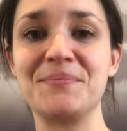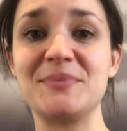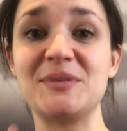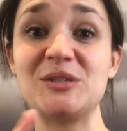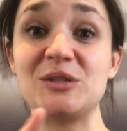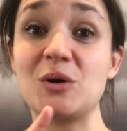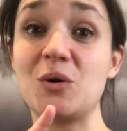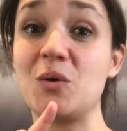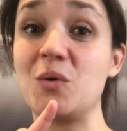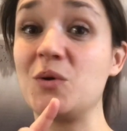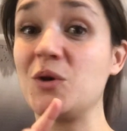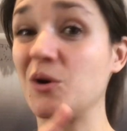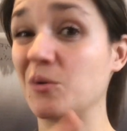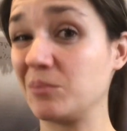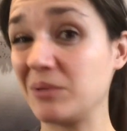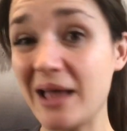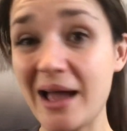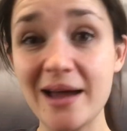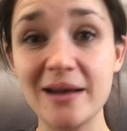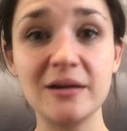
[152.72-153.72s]
so your
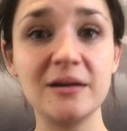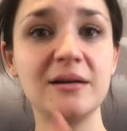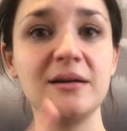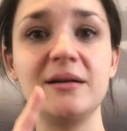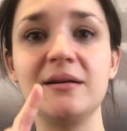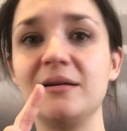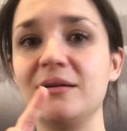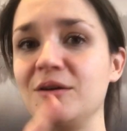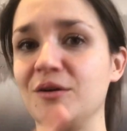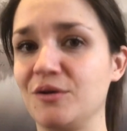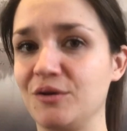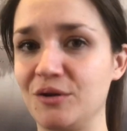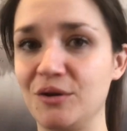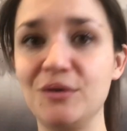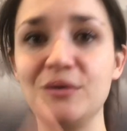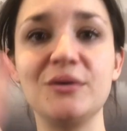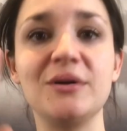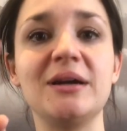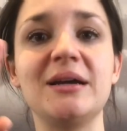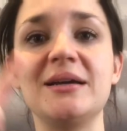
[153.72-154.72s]
bladder, your
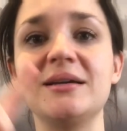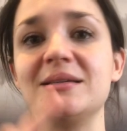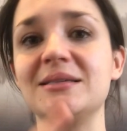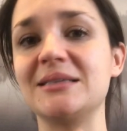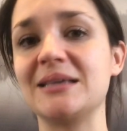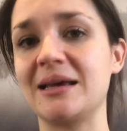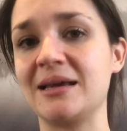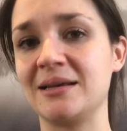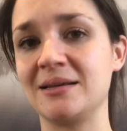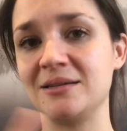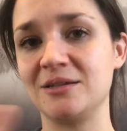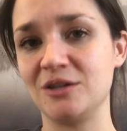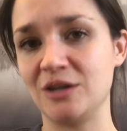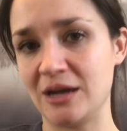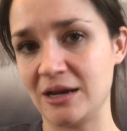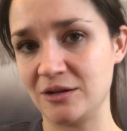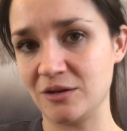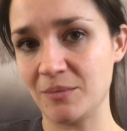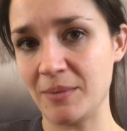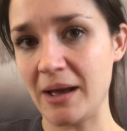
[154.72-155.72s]
uterus,
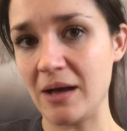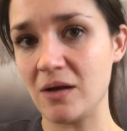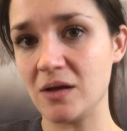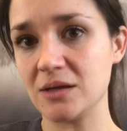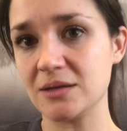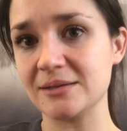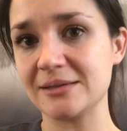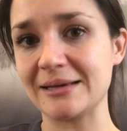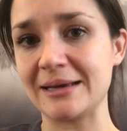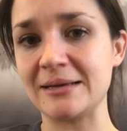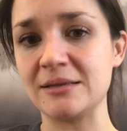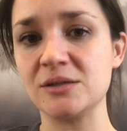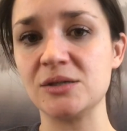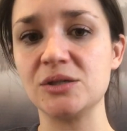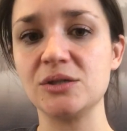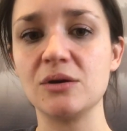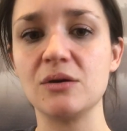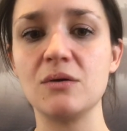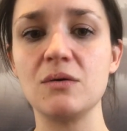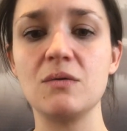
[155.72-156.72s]
and your bowels. And
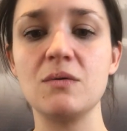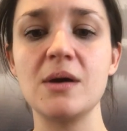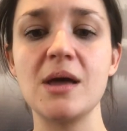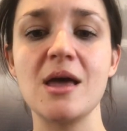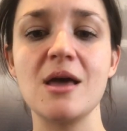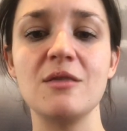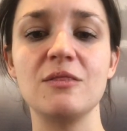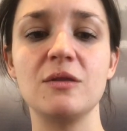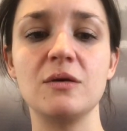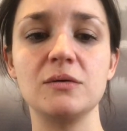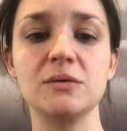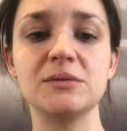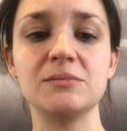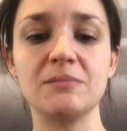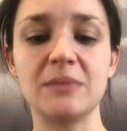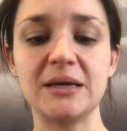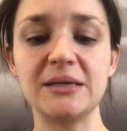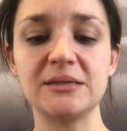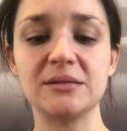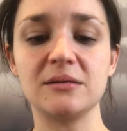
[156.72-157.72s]
so those
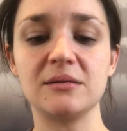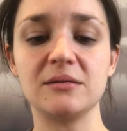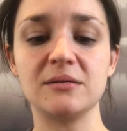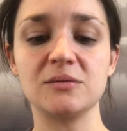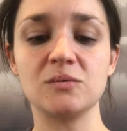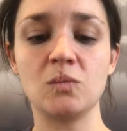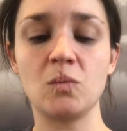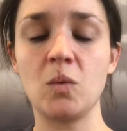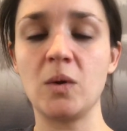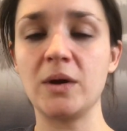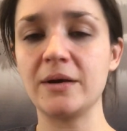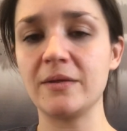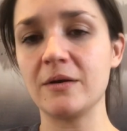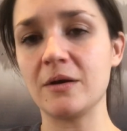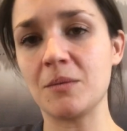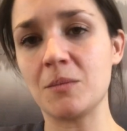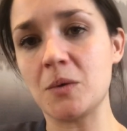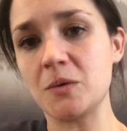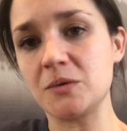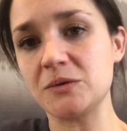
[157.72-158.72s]
muscles, one of
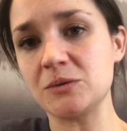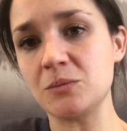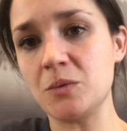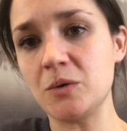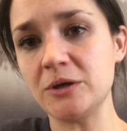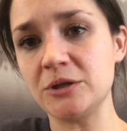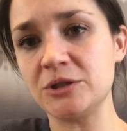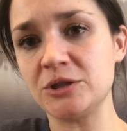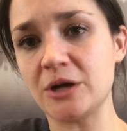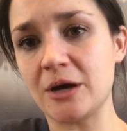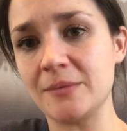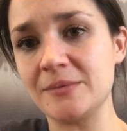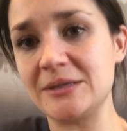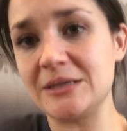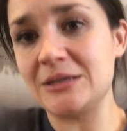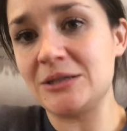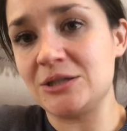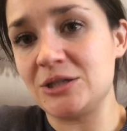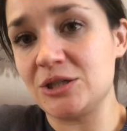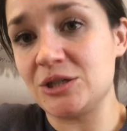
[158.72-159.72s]
their most important jobs
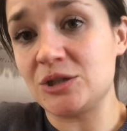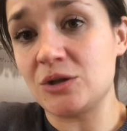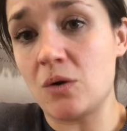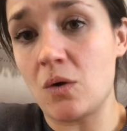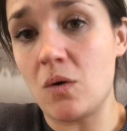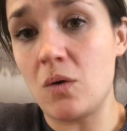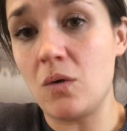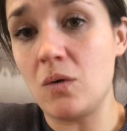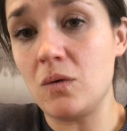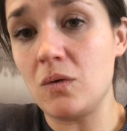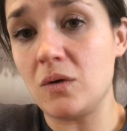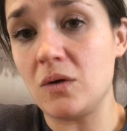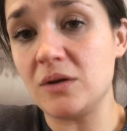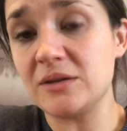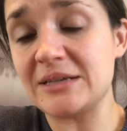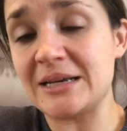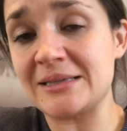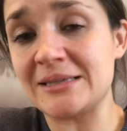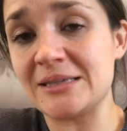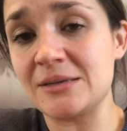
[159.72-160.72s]
is just to hold
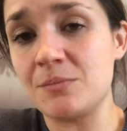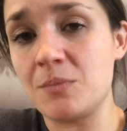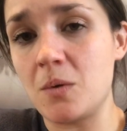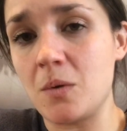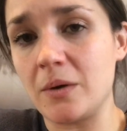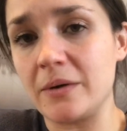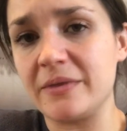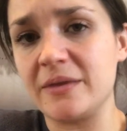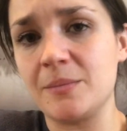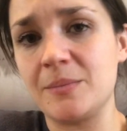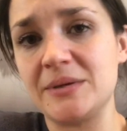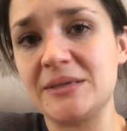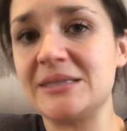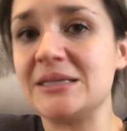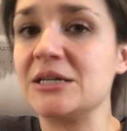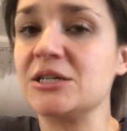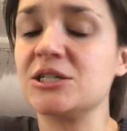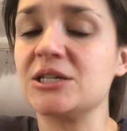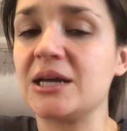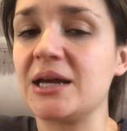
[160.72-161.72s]
and support the
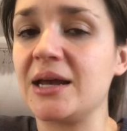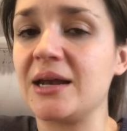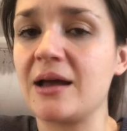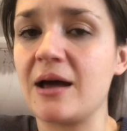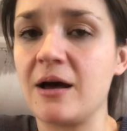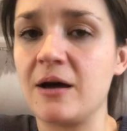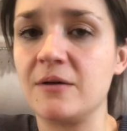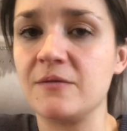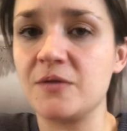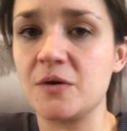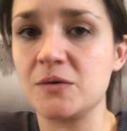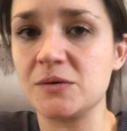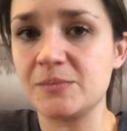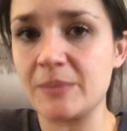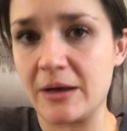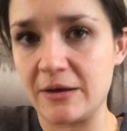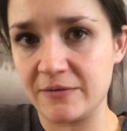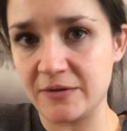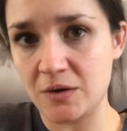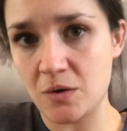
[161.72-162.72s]
position of those
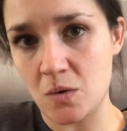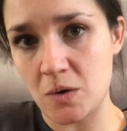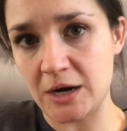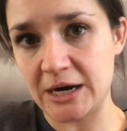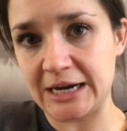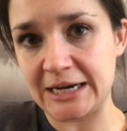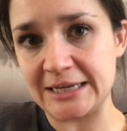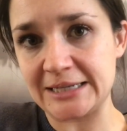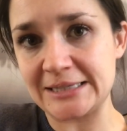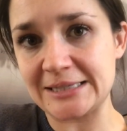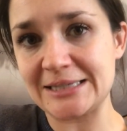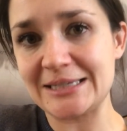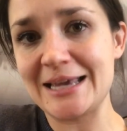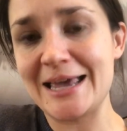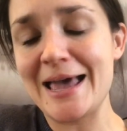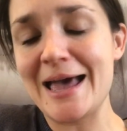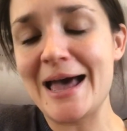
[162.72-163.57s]
pelvic organs.